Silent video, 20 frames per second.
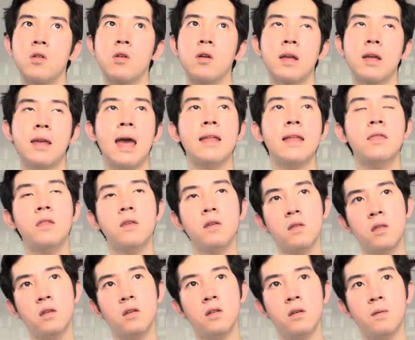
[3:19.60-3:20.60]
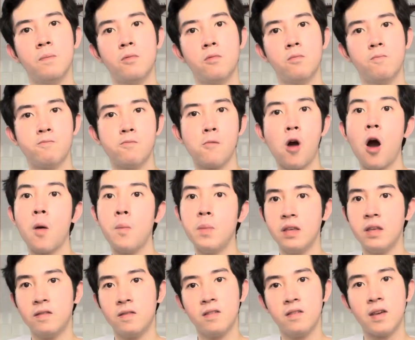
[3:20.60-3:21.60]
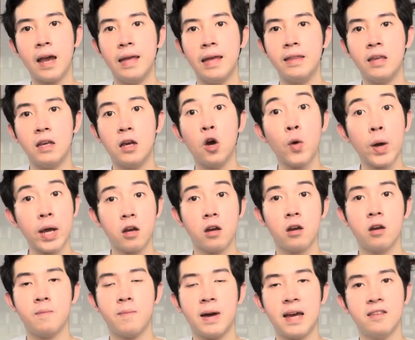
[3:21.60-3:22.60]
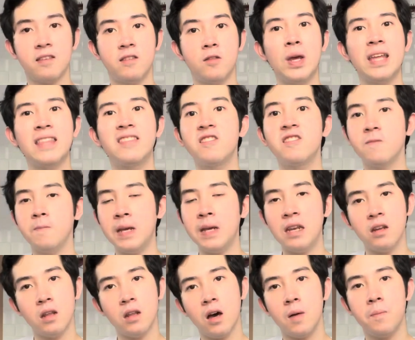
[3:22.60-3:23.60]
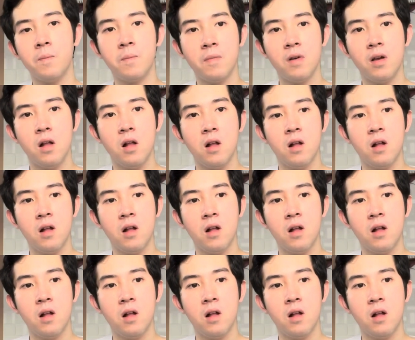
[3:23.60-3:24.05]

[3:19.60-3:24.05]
get to the communist society quicker by, so we can speed it up